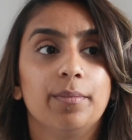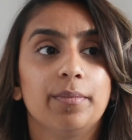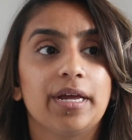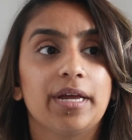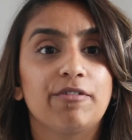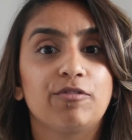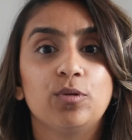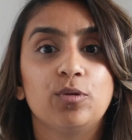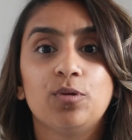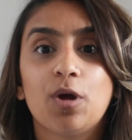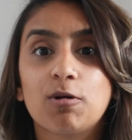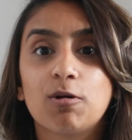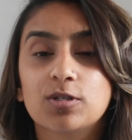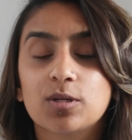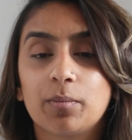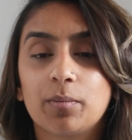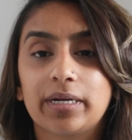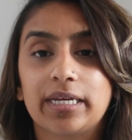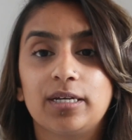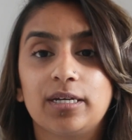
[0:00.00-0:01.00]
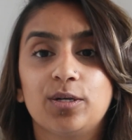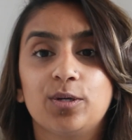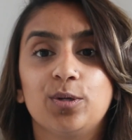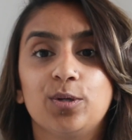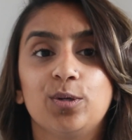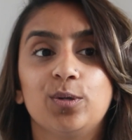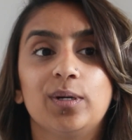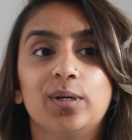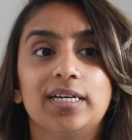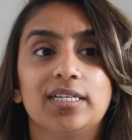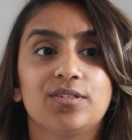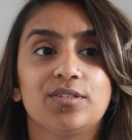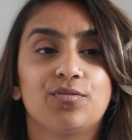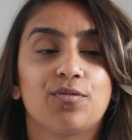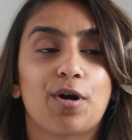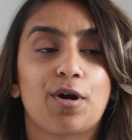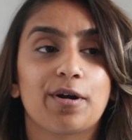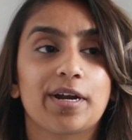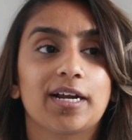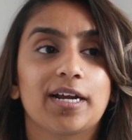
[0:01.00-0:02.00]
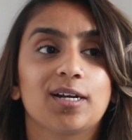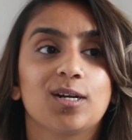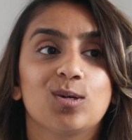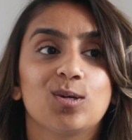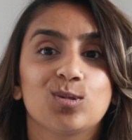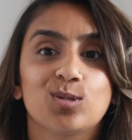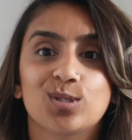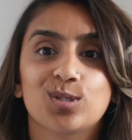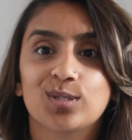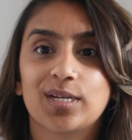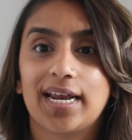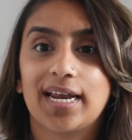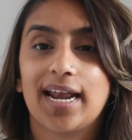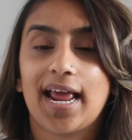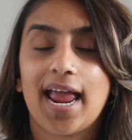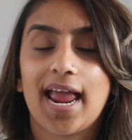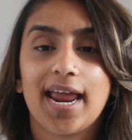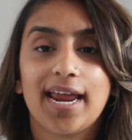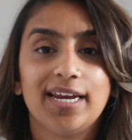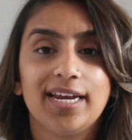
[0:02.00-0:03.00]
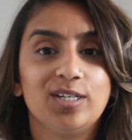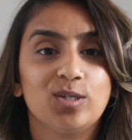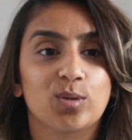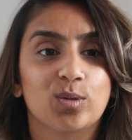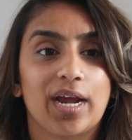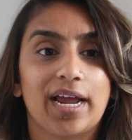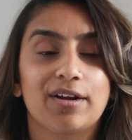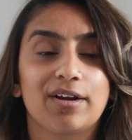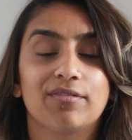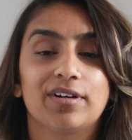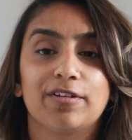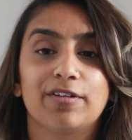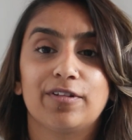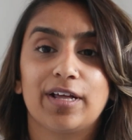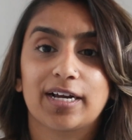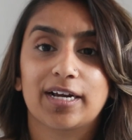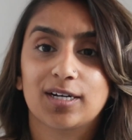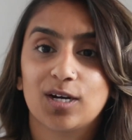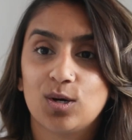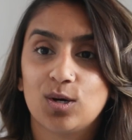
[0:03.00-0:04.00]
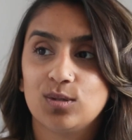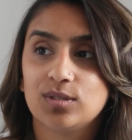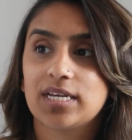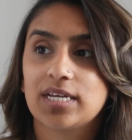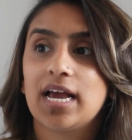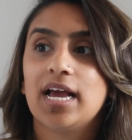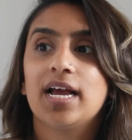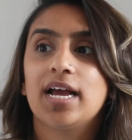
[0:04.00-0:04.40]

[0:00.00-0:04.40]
If you know somebody who is very close in age or getting rid of their clothes,